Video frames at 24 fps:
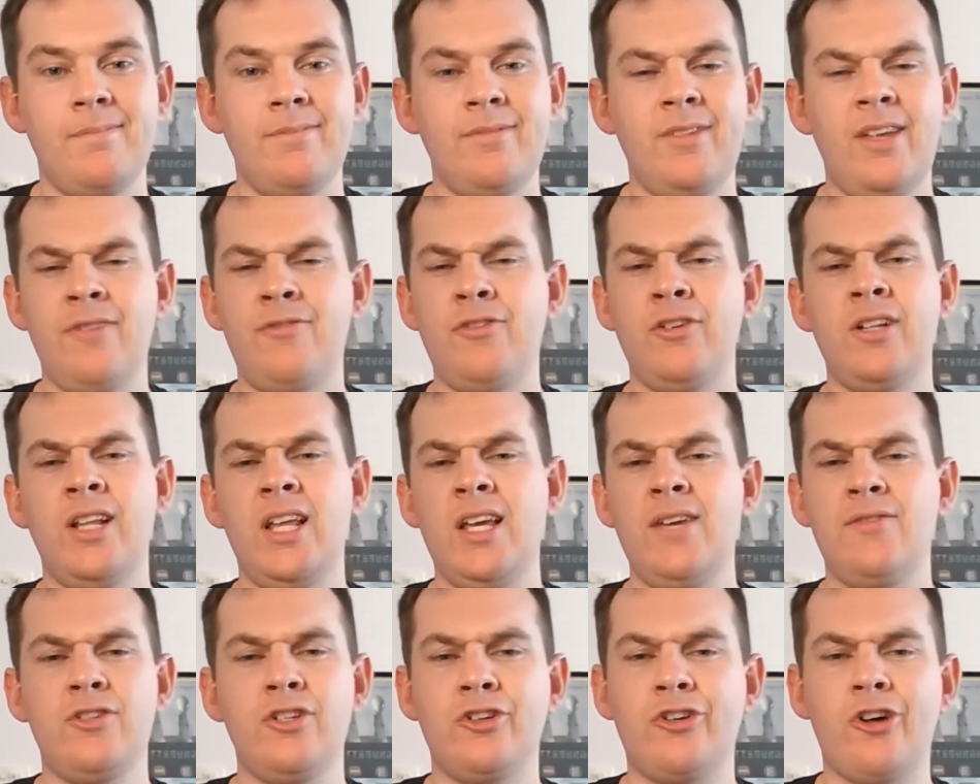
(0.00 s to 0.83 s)
If you
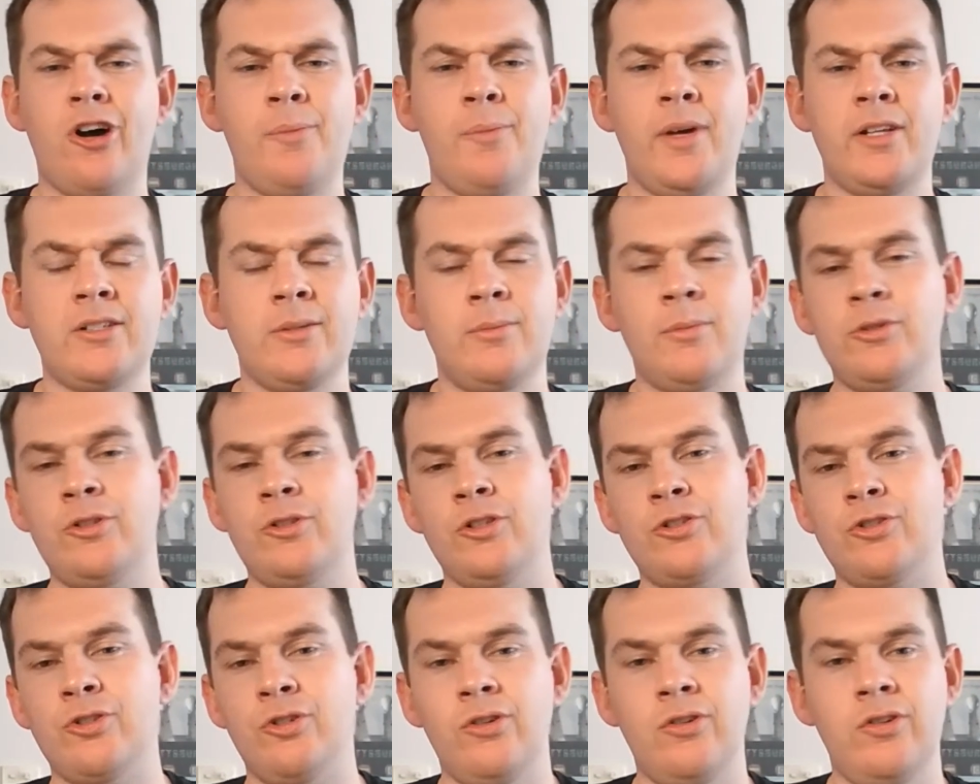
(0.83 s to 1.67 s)
leave in the comments, I'm not too
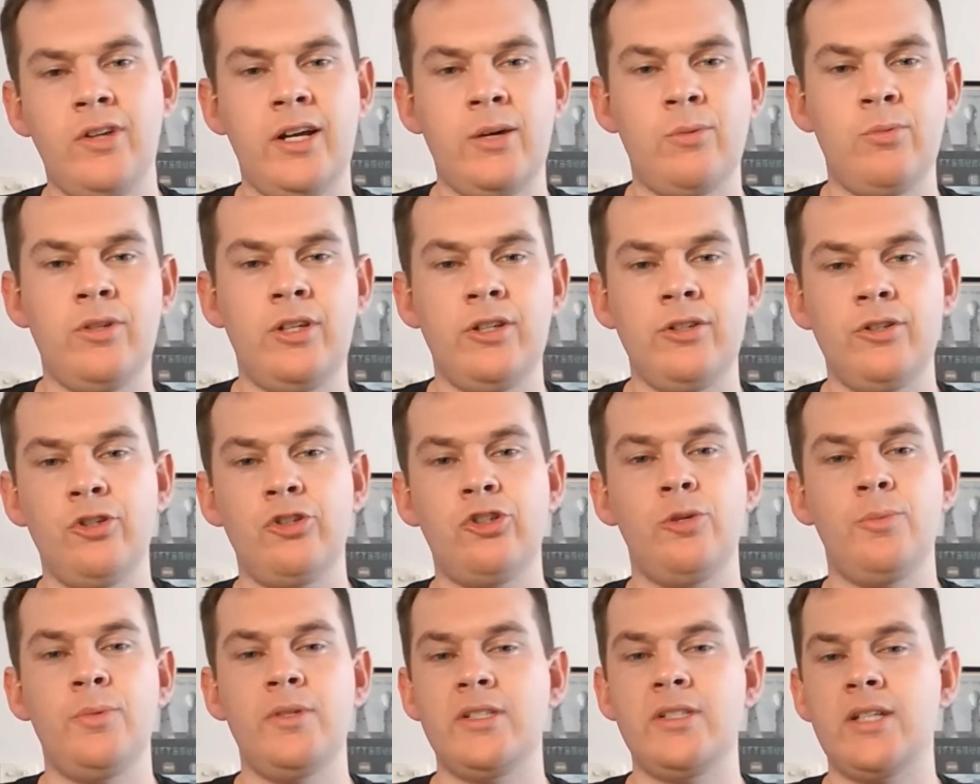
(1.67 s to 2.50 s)
sure, like with the
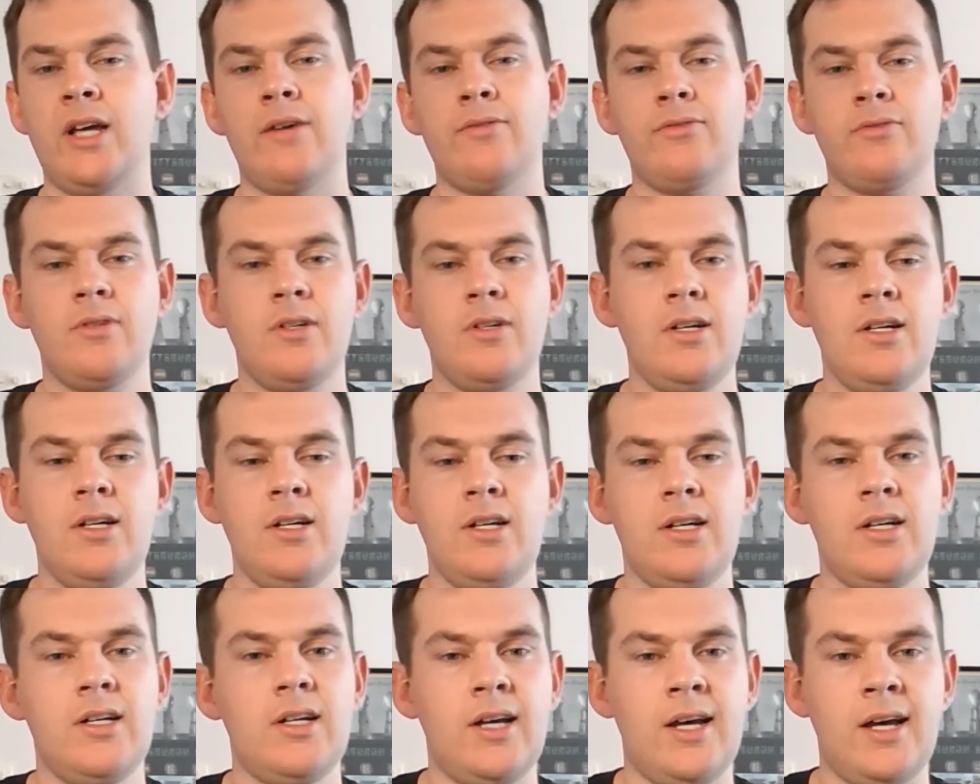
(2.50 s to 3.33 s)
YouTube and stuff,
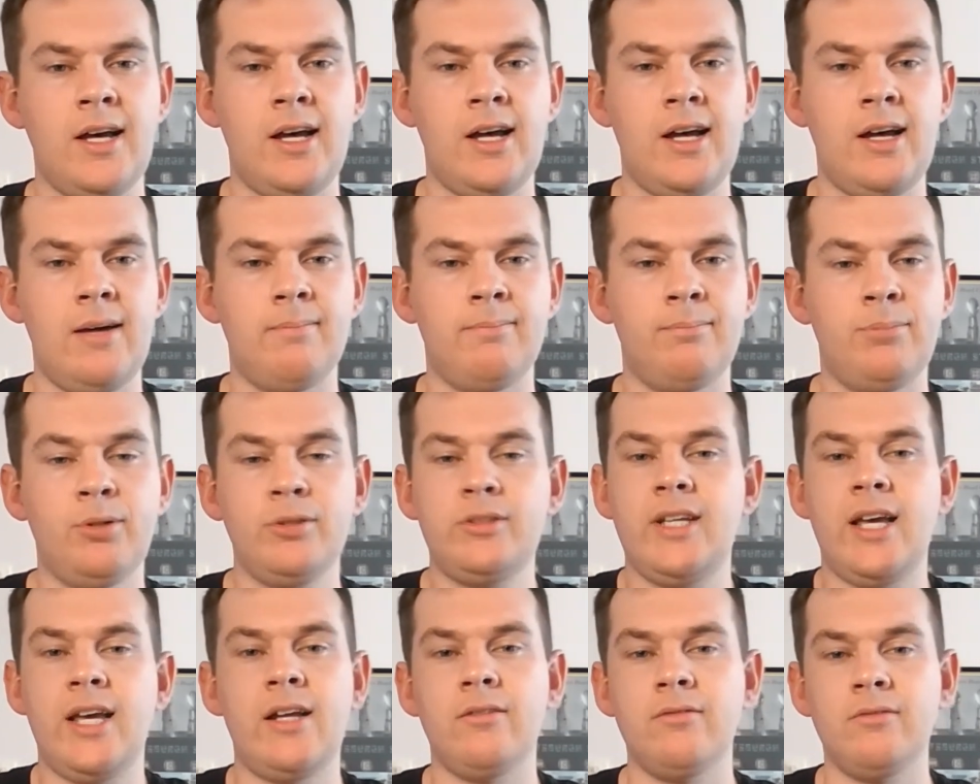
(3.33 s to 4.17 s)
put
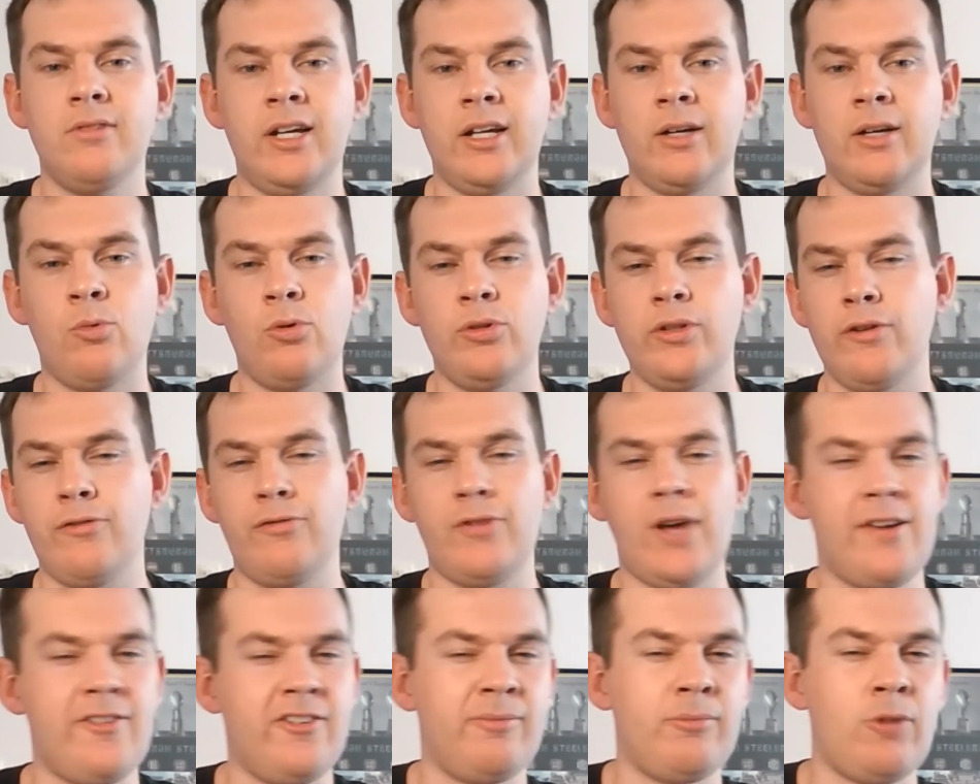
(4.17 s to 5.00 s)
down like what your
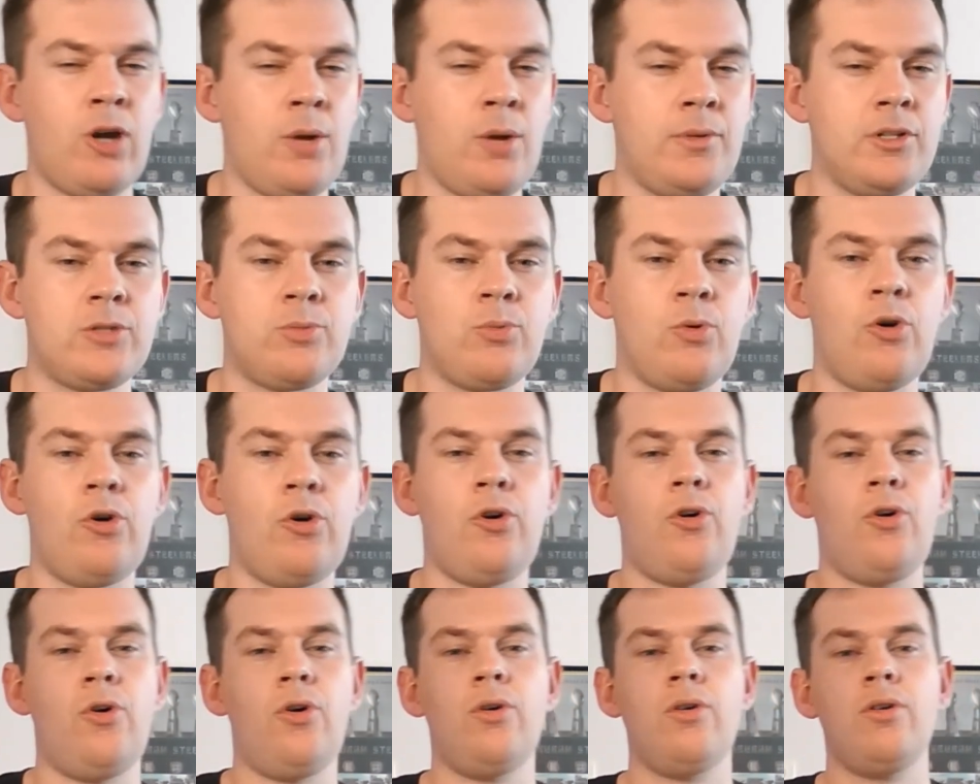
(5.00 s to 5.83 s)
favorite moments
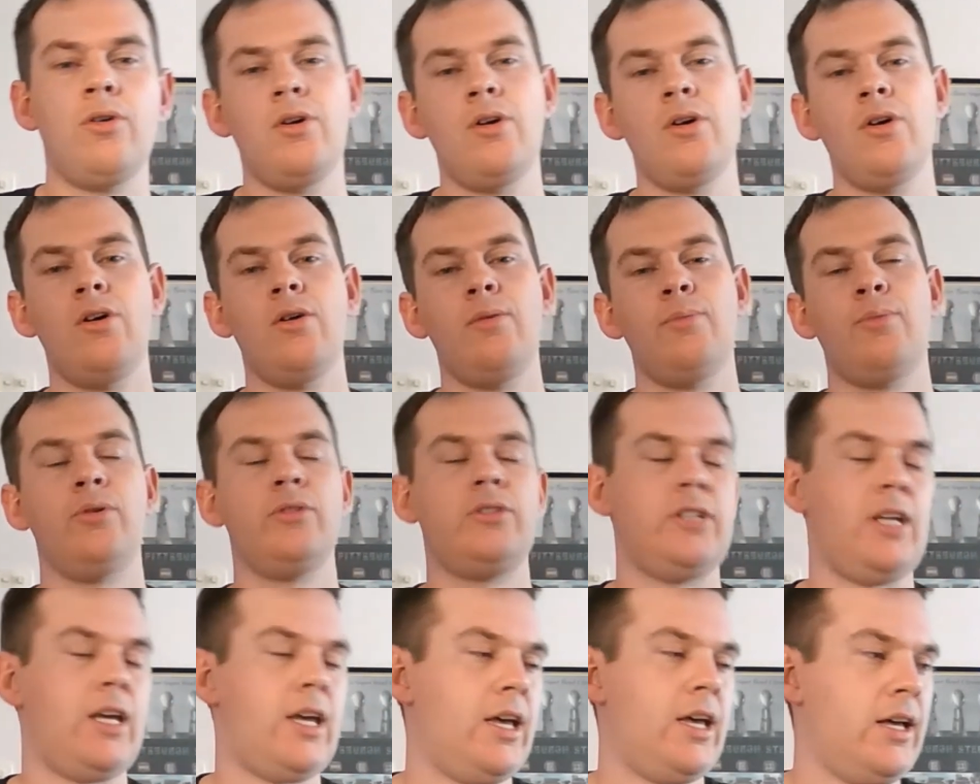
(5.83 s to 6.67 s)
were, put
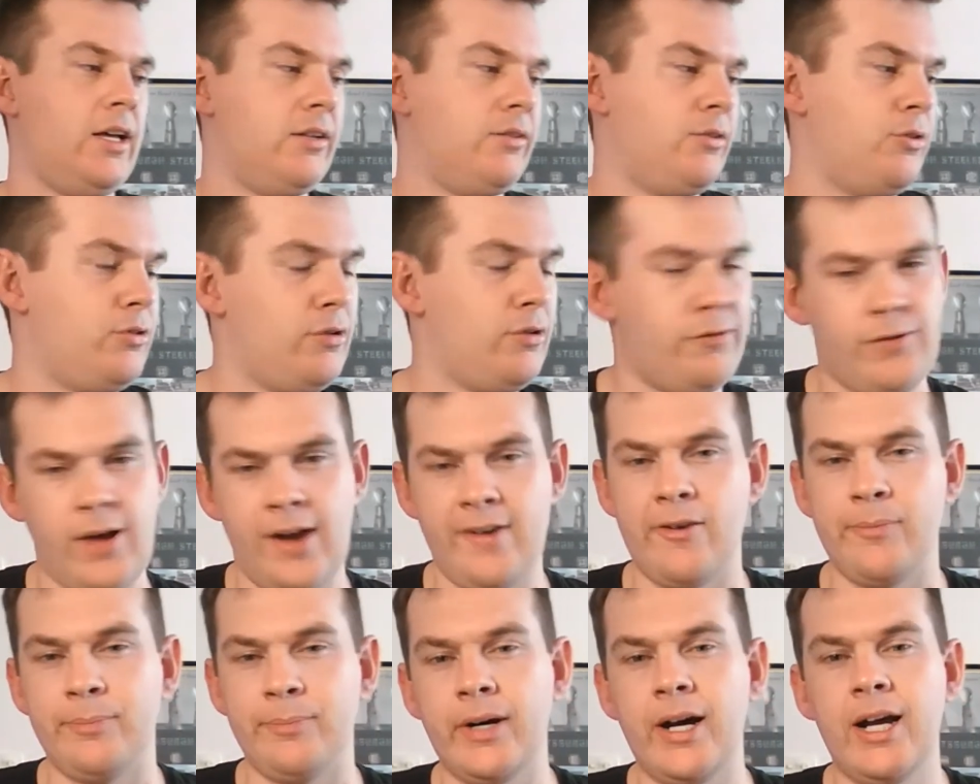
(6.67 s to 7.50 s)
down who your
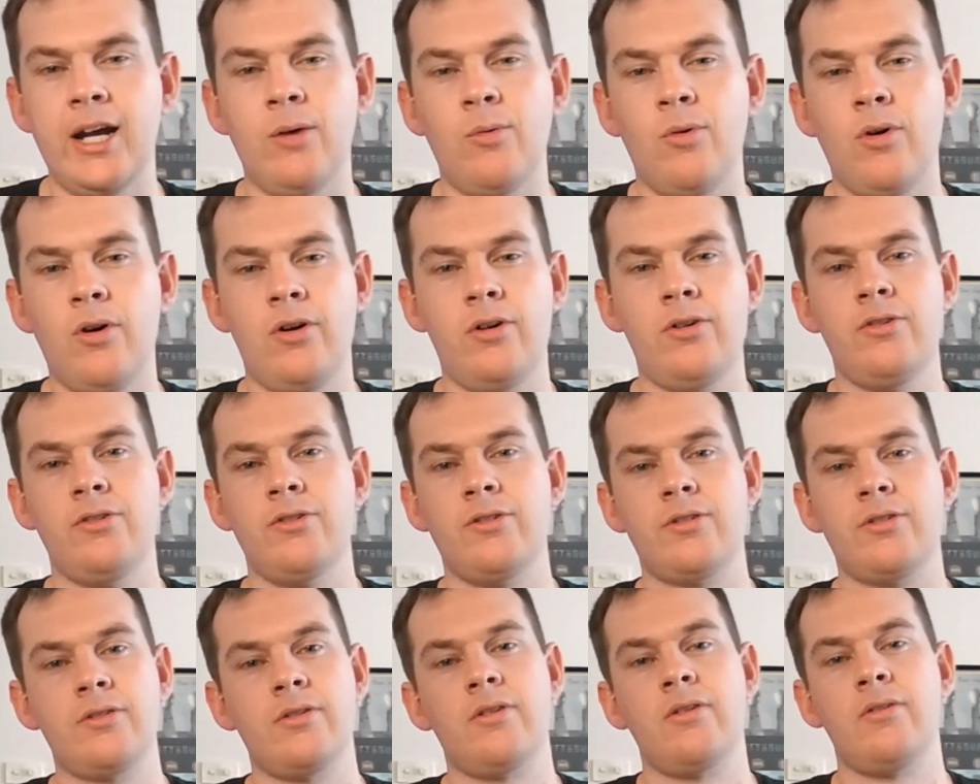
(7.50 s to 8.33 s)
favorite player
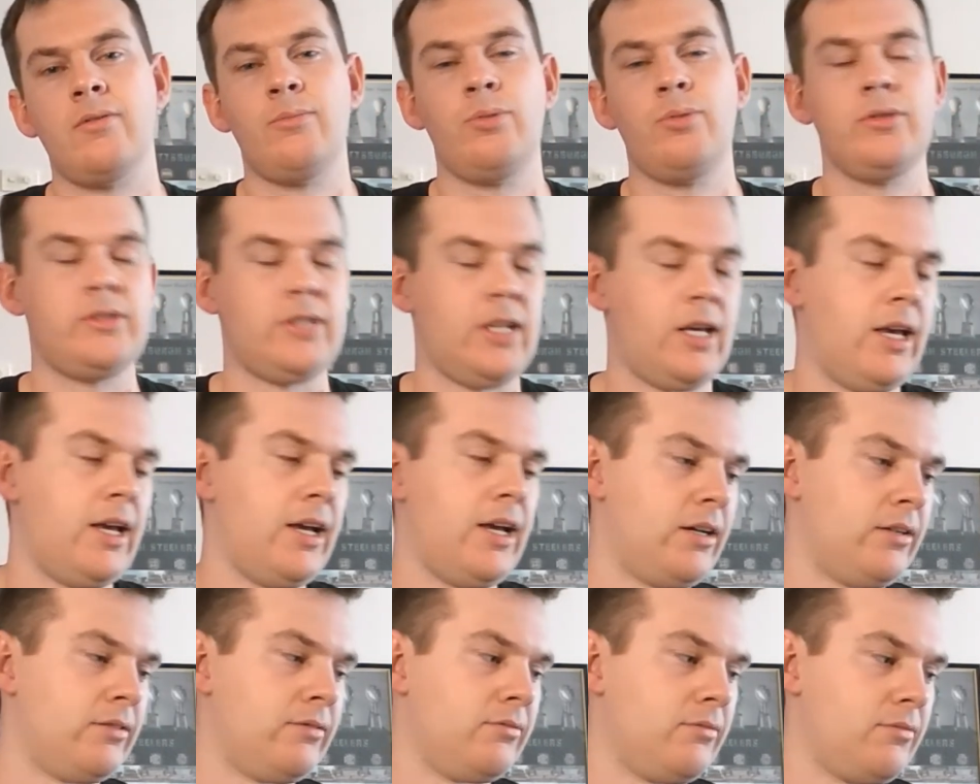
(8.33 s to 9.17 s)
was, put
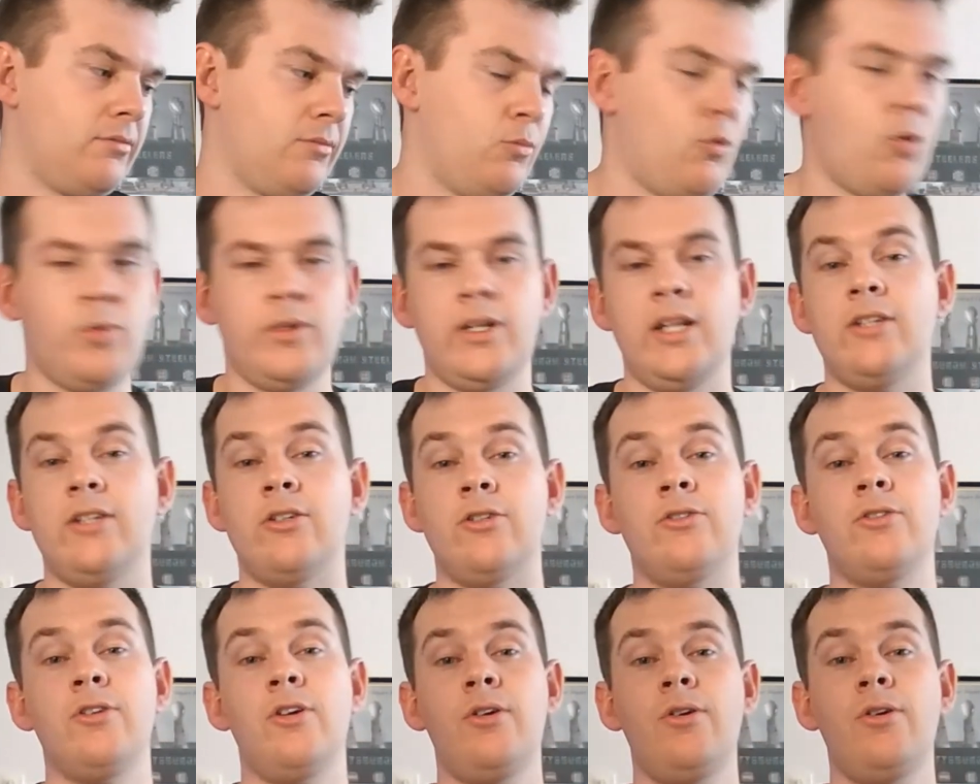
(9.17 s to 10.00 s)
down what we need to
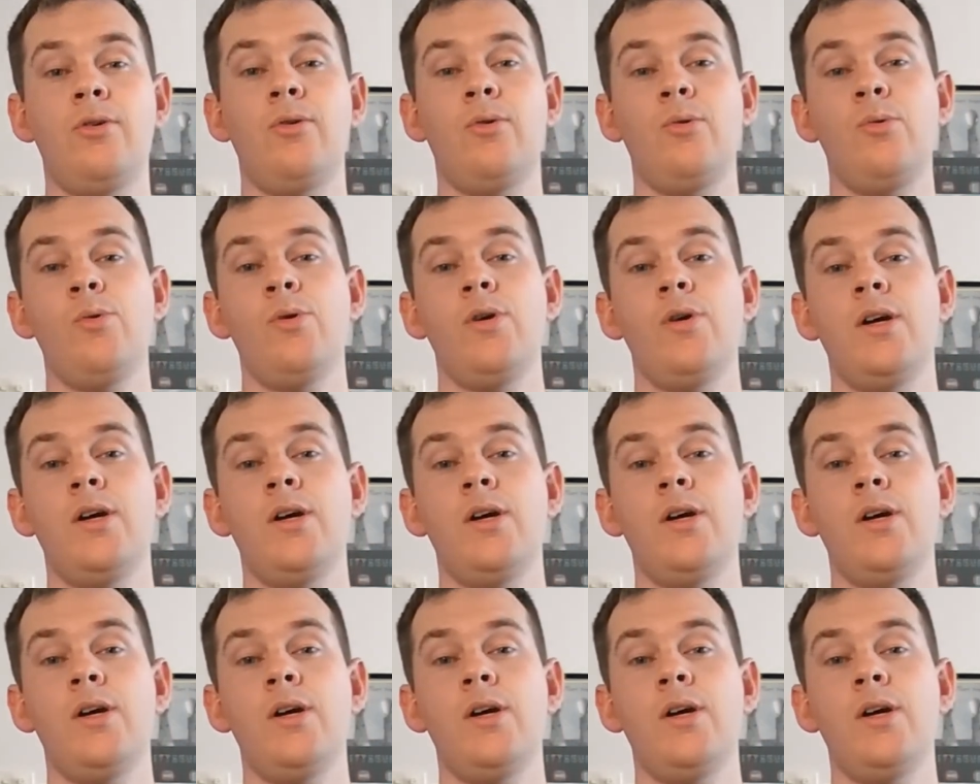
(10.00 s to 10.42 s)
do.